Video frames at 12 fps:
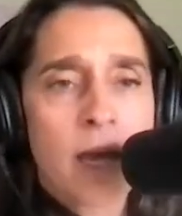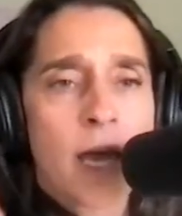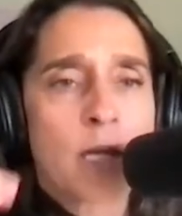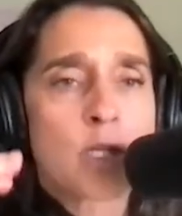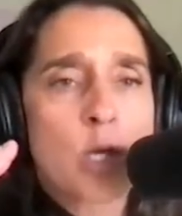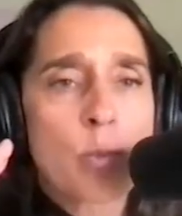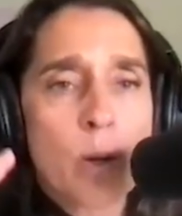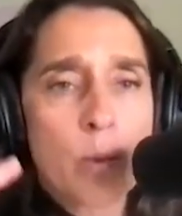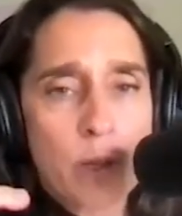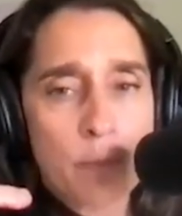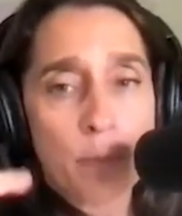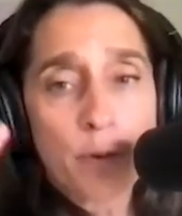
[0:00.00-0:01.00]
And so when
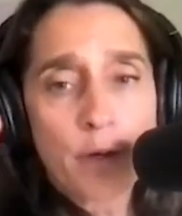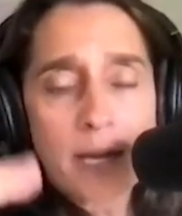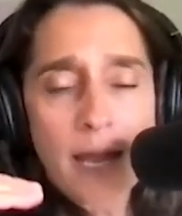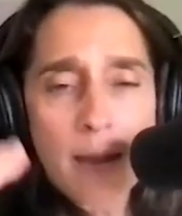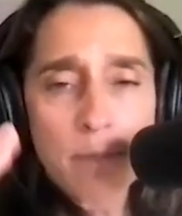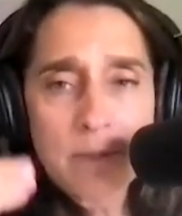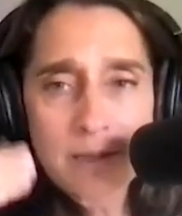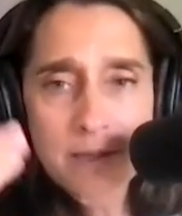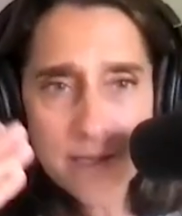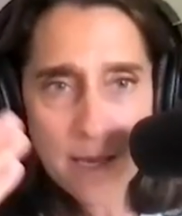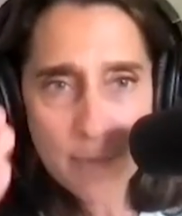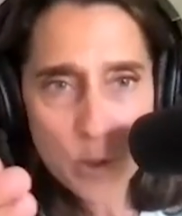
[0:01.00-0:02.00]
we preempt the
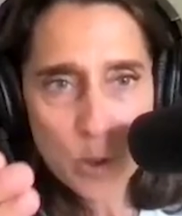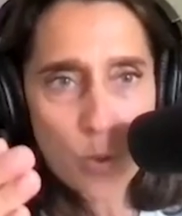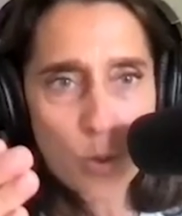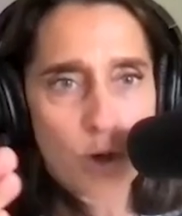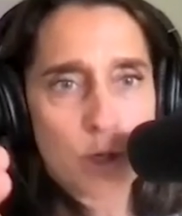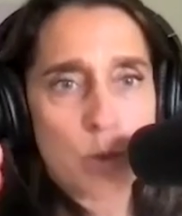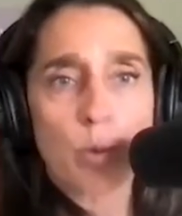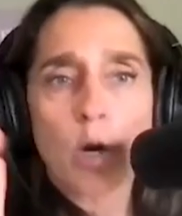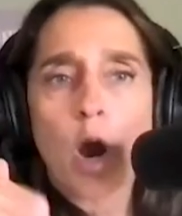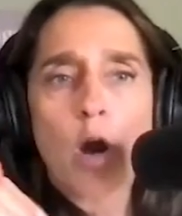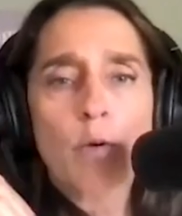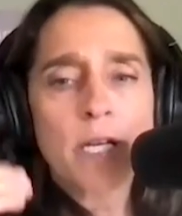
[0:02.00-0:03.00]
saboteurs, we're
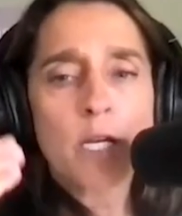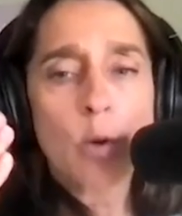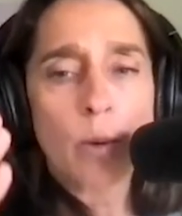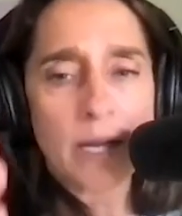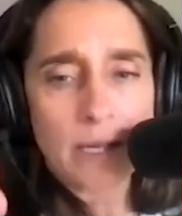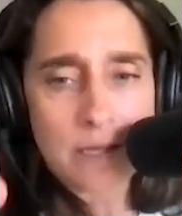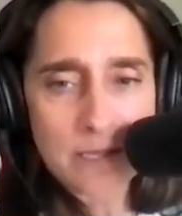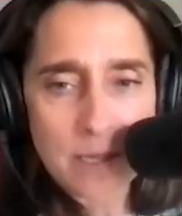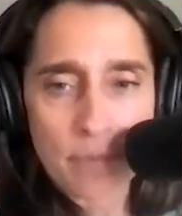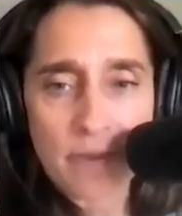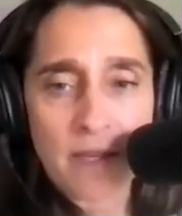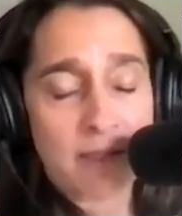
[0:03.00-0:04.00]
already going into
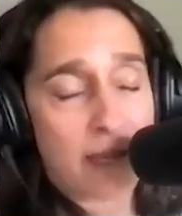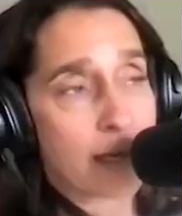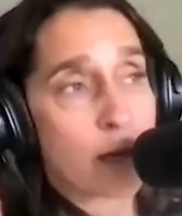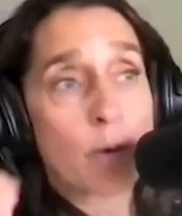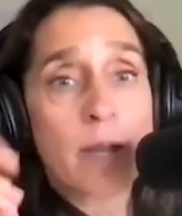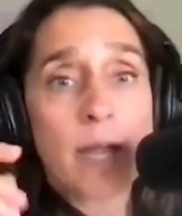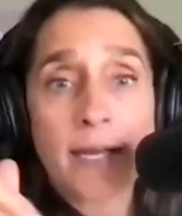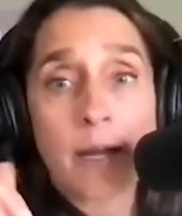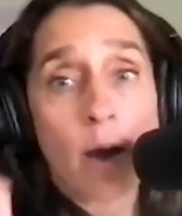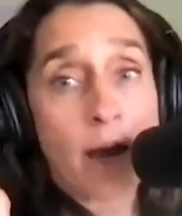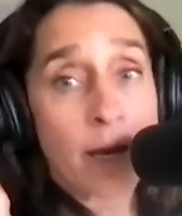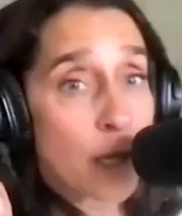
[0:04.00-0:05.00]
something thinking, okay, now
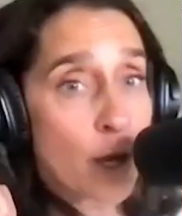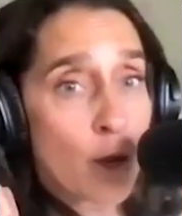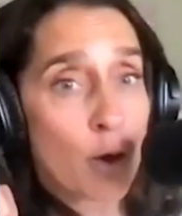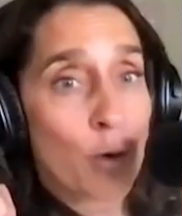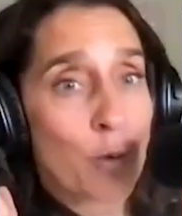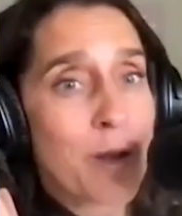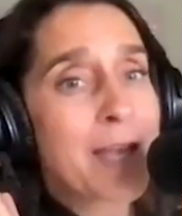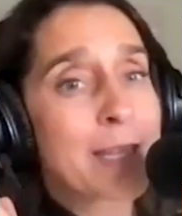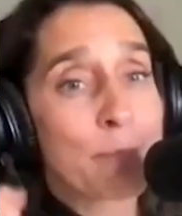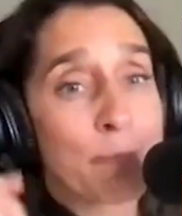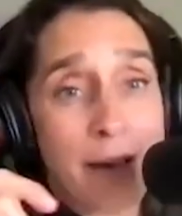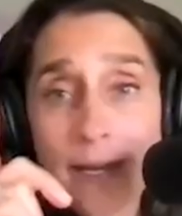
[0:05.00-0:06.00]
I know
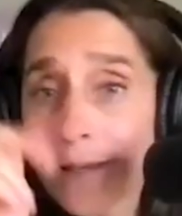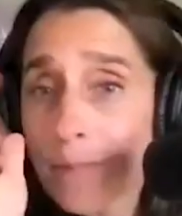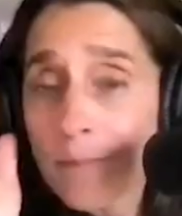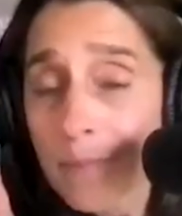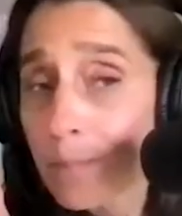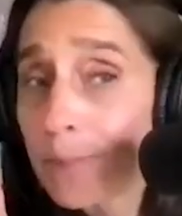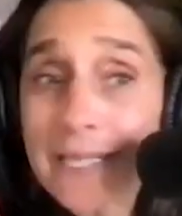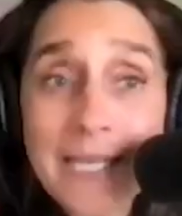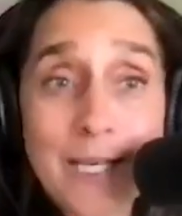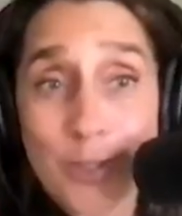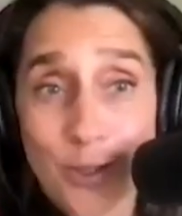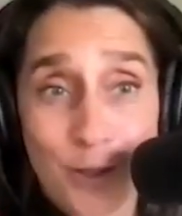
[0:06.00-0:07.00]
that my
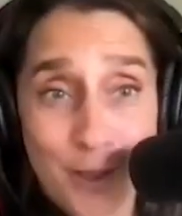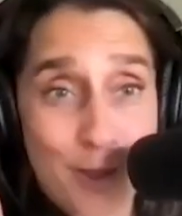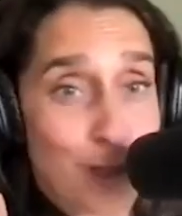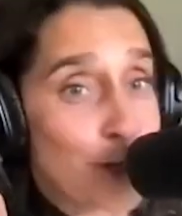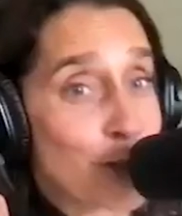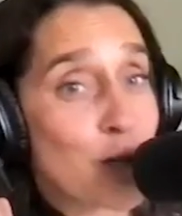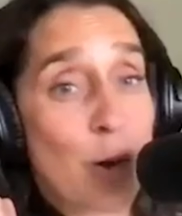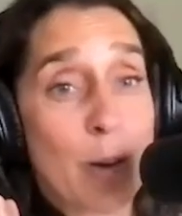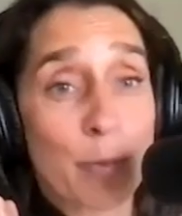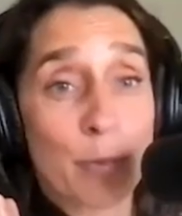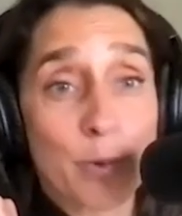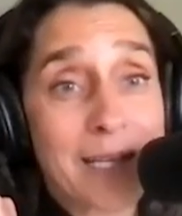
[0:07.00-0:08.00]
pleaser is going to show up
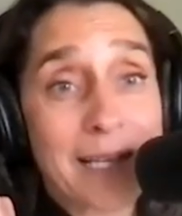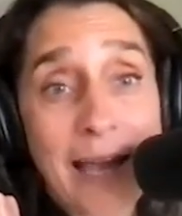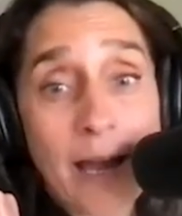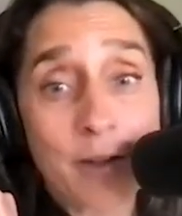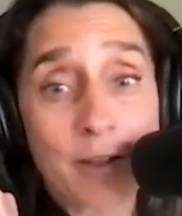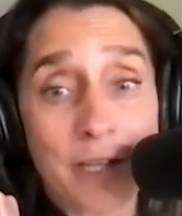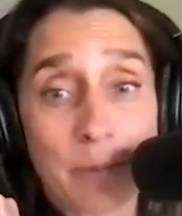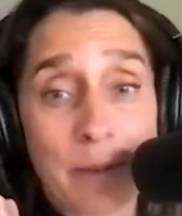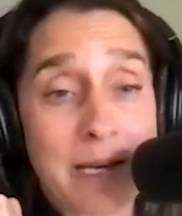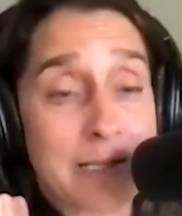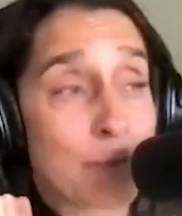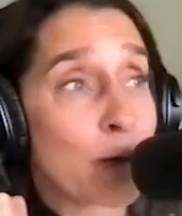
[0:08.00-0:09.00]
really loudly
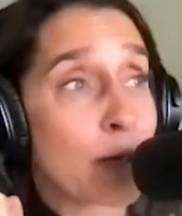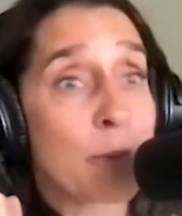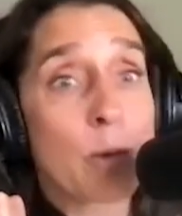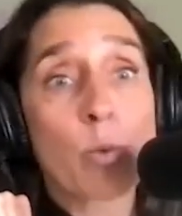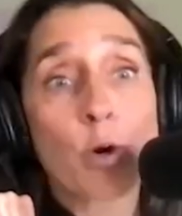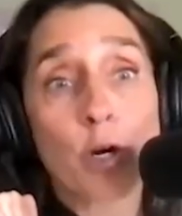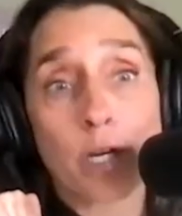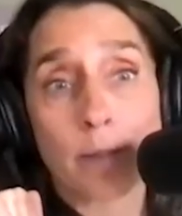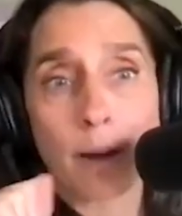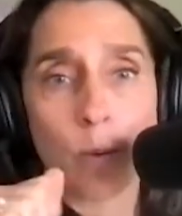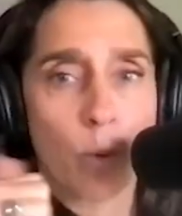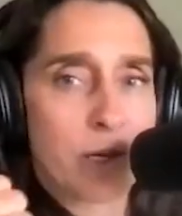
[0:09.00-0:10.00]
because I'm going to be worried
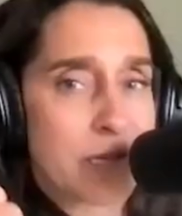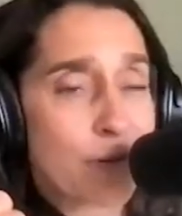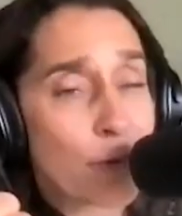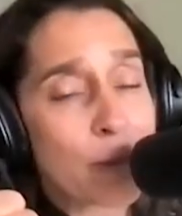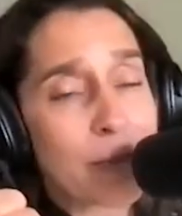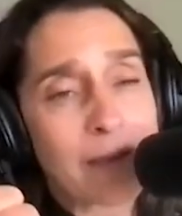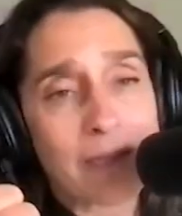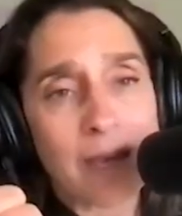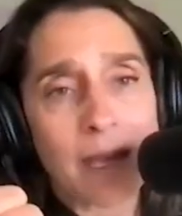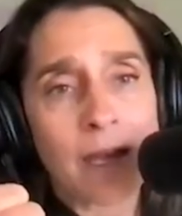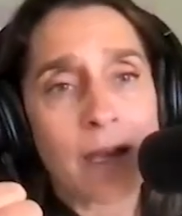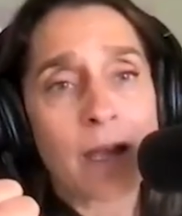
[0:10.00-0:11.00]
about what does everybody
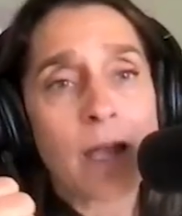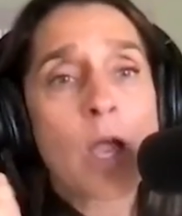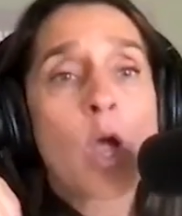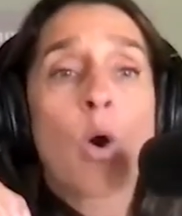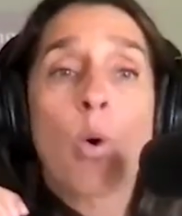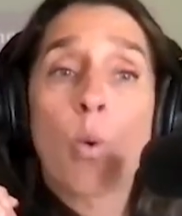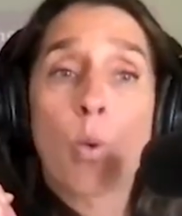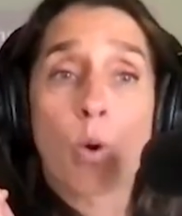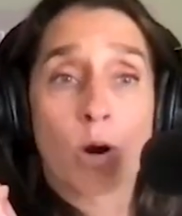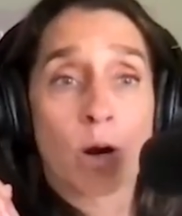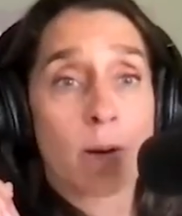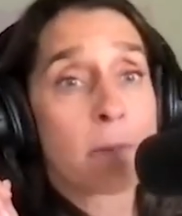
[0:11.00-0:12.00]
think
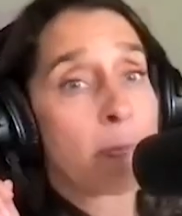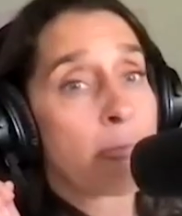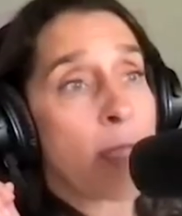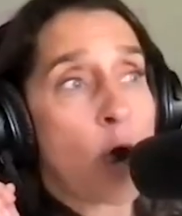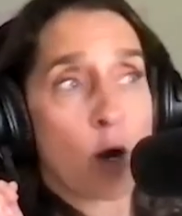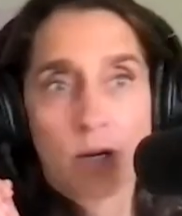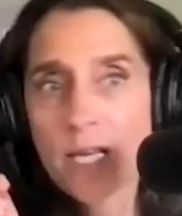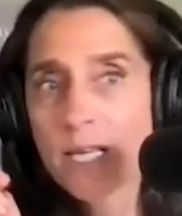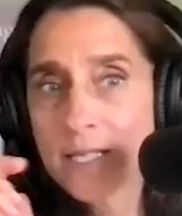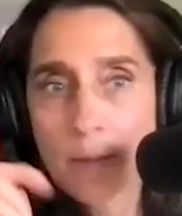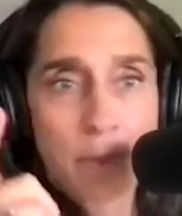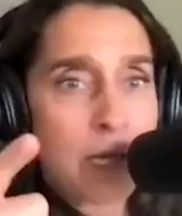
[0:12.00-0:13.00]
or are is
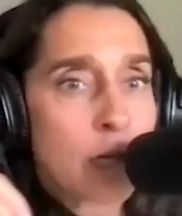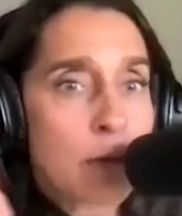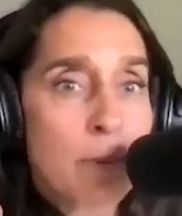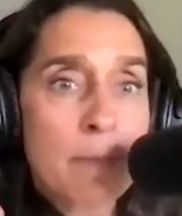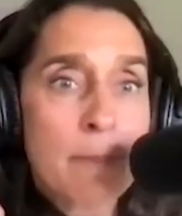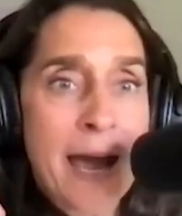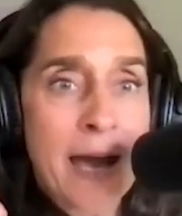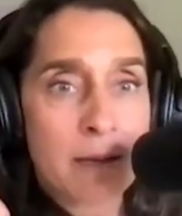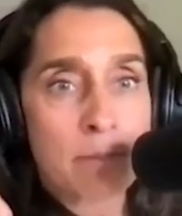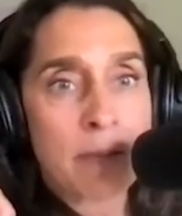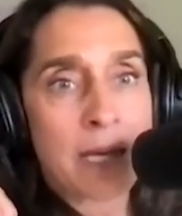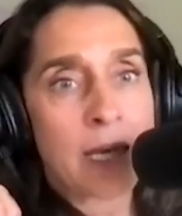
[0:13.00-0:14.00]
somebody going to be mad at
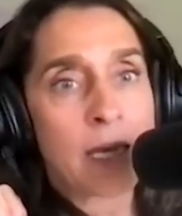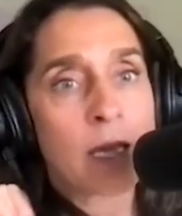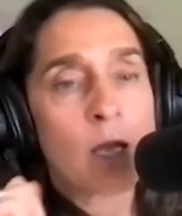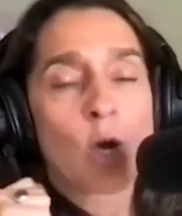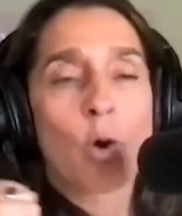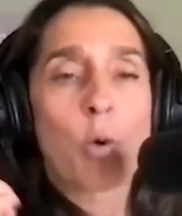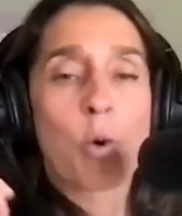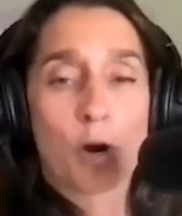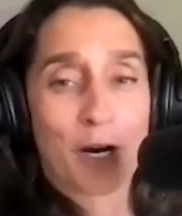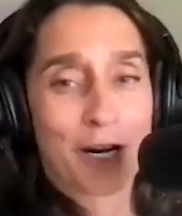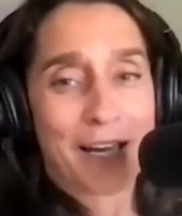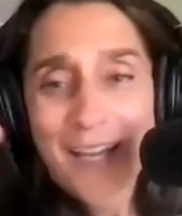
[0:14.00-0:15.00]
me
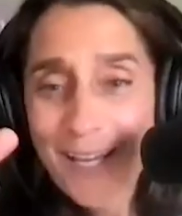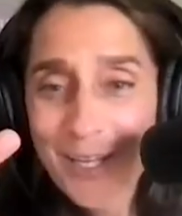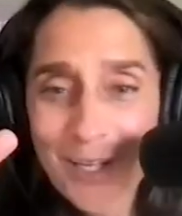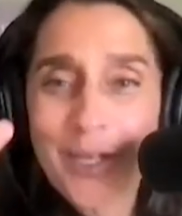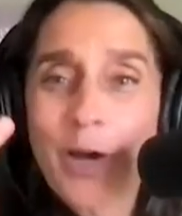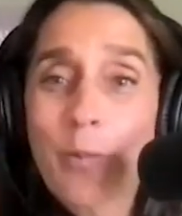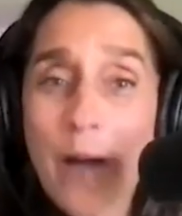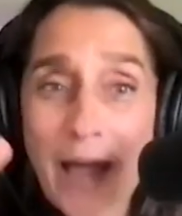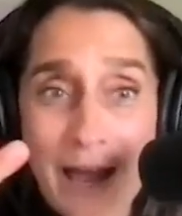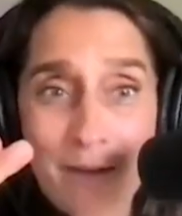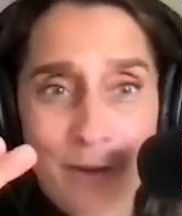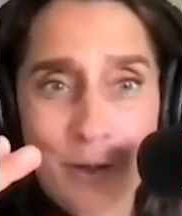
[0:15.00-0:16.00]
or you know what
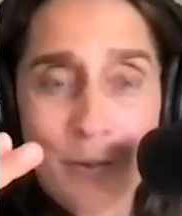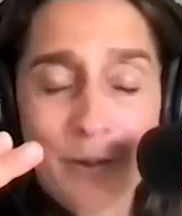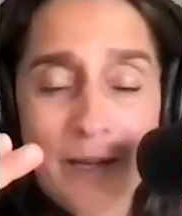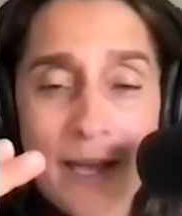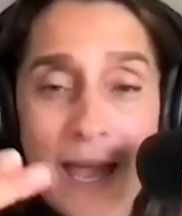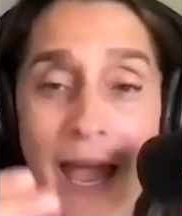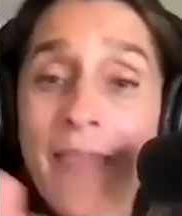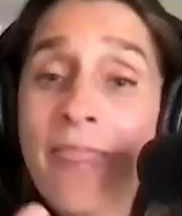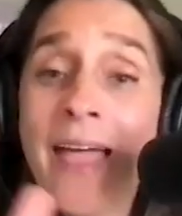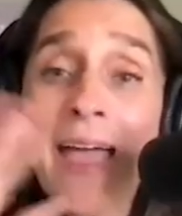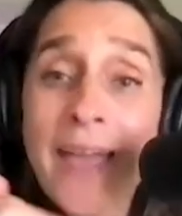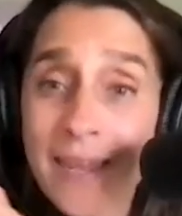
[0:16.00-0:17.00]
have you and
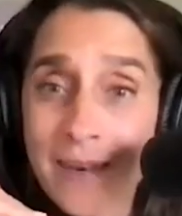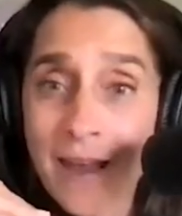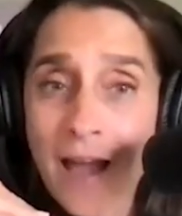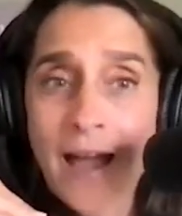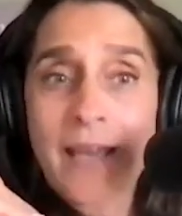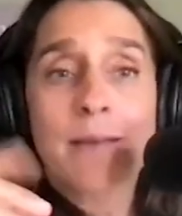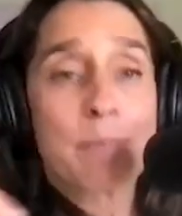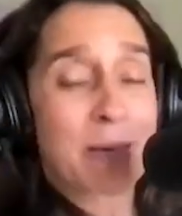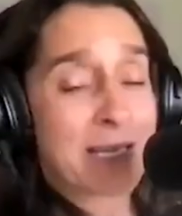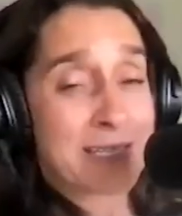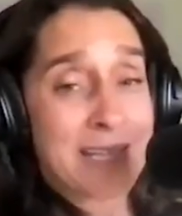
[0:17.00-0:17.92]
then because